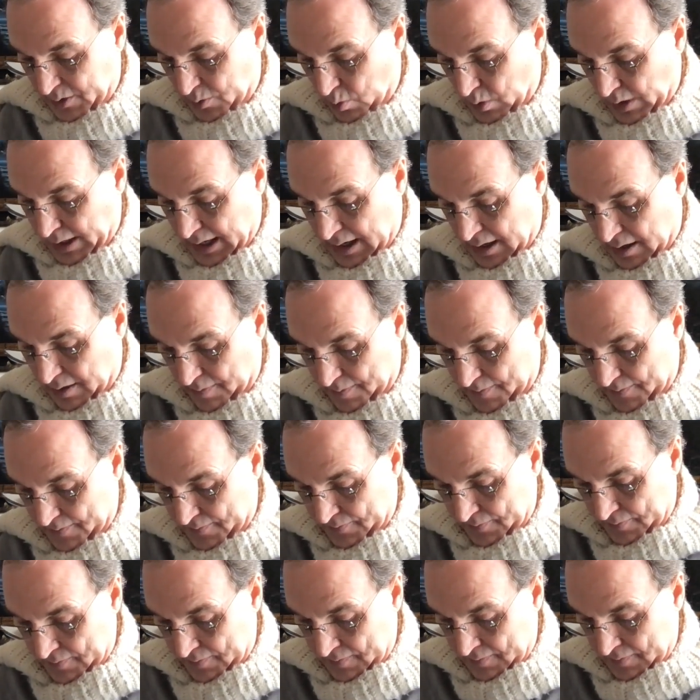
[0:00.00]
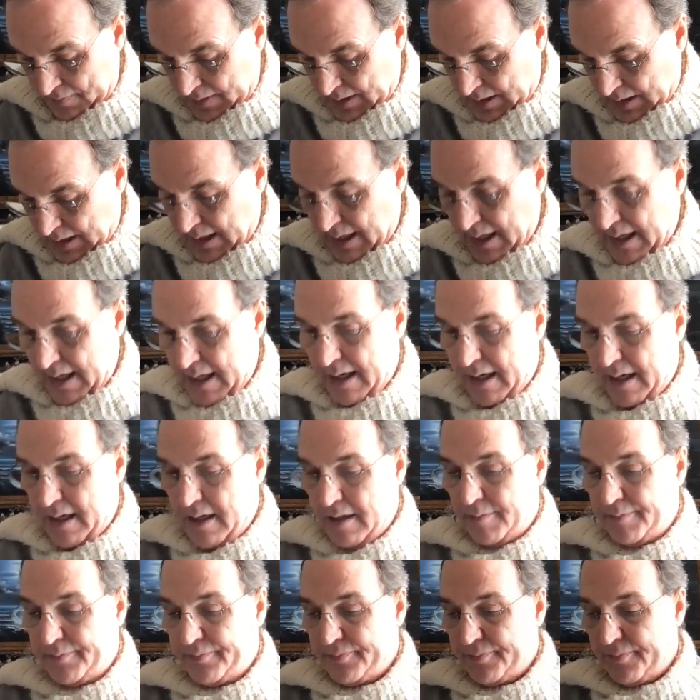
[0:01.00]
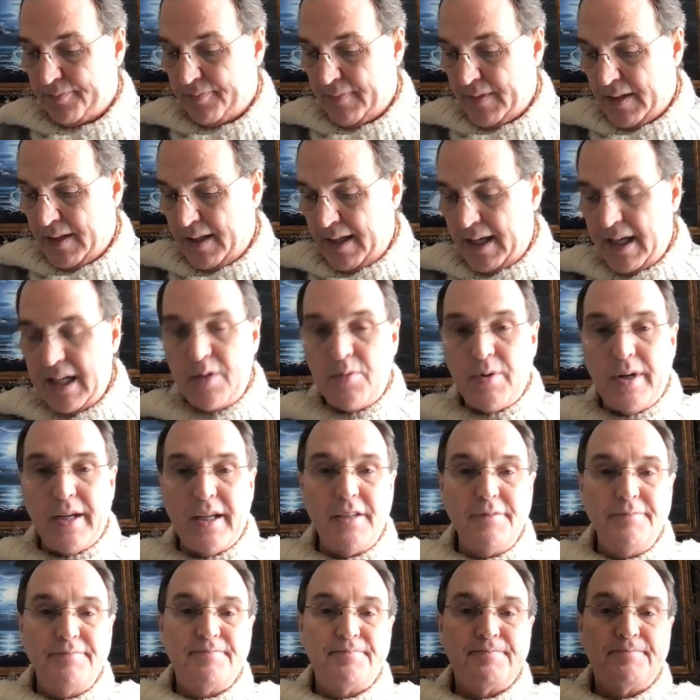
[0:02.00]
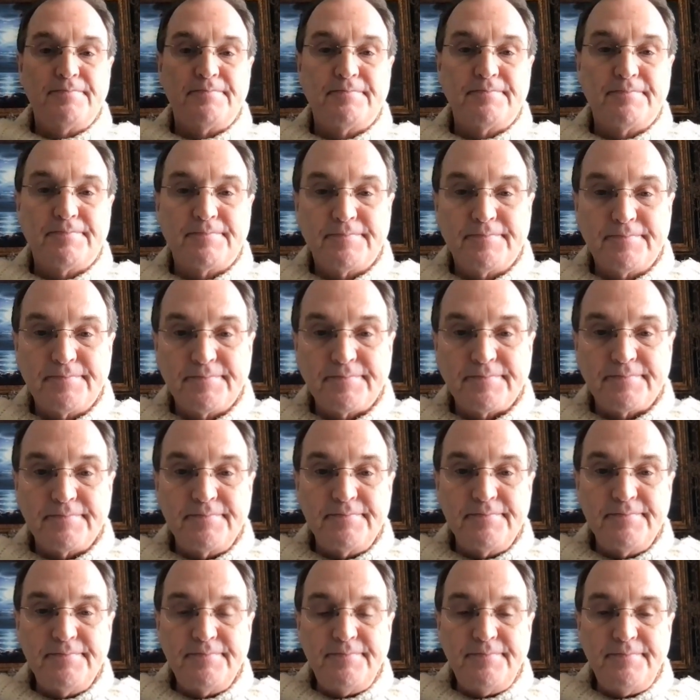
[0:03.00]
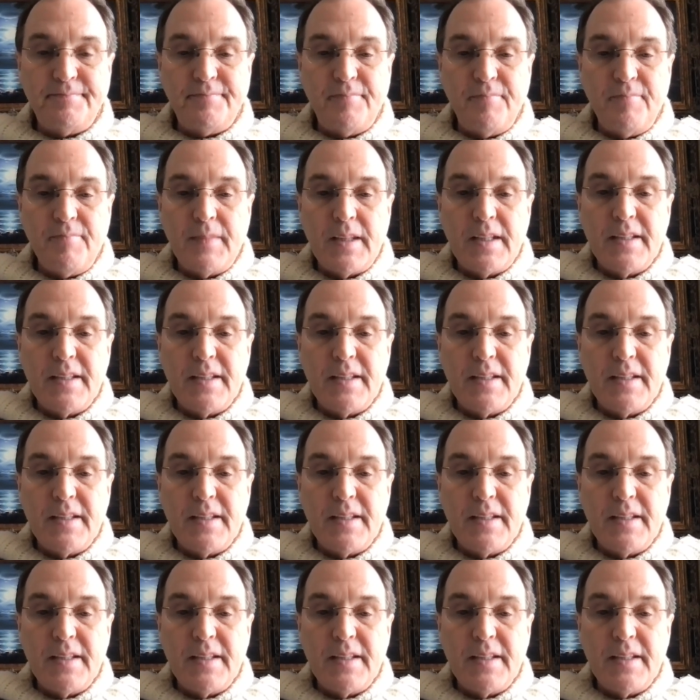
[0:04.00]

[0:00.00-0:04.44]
my guides showed me that as well. Uh, anyway,